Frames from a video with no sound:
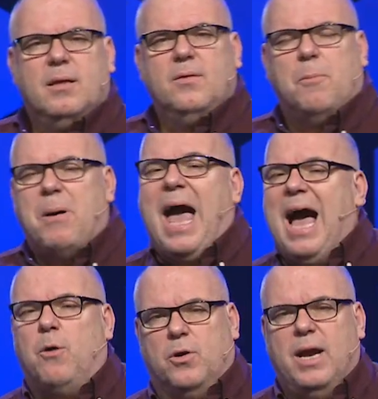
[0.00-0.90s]
the
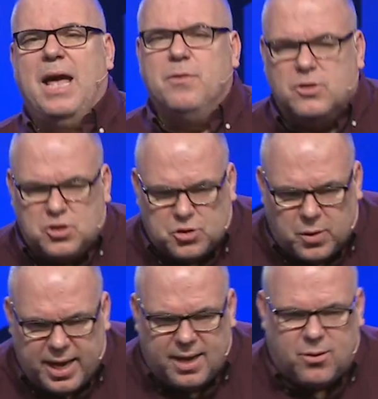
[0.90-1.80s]
power and the
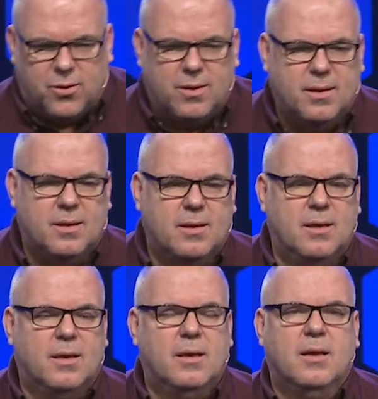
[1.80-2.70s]
strength
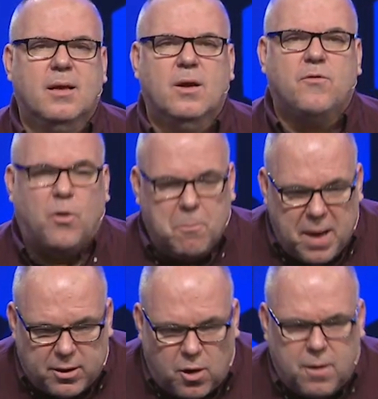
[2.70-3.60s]
for a
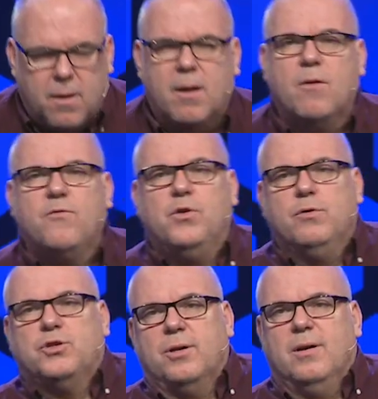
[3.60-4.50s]
better
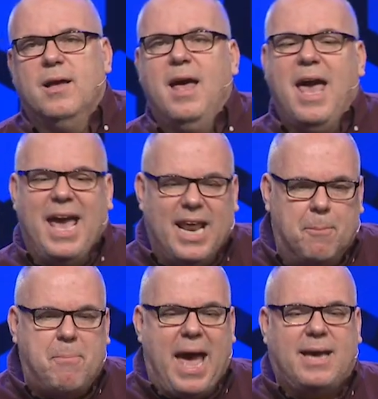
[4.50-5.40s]
future. And
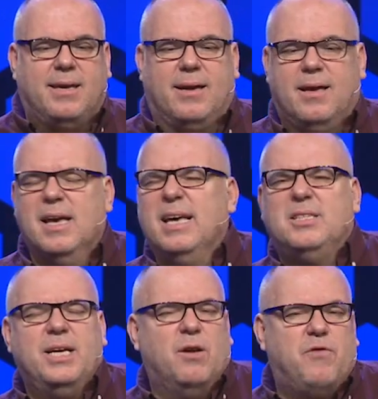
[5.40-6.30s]
Habakkuk
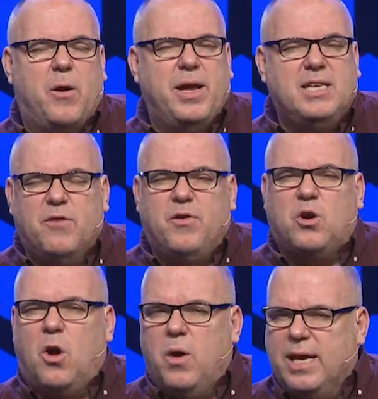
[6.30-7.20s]
is in a very
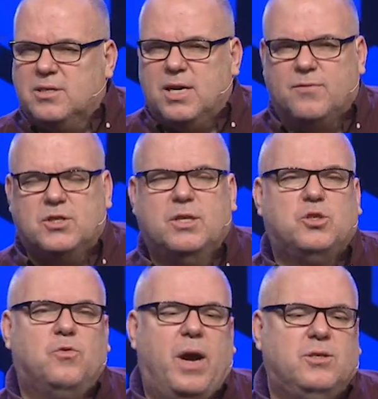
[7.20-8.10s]
difficult and tough
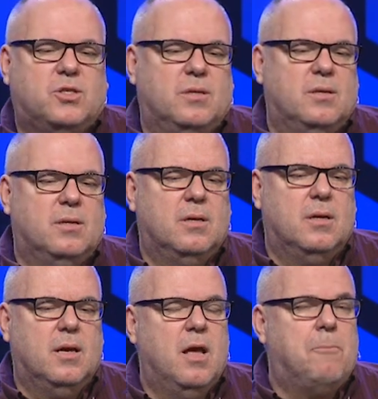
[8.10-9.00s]
situation
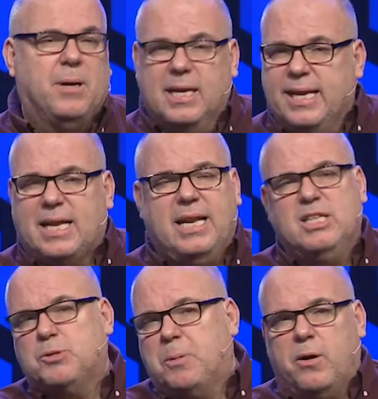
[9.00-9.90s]
politically,
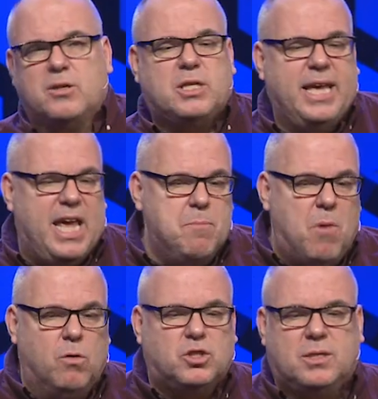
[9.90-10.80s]
spiritually,
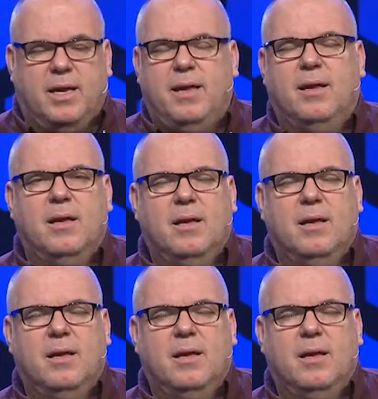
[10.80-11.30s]
emotionally,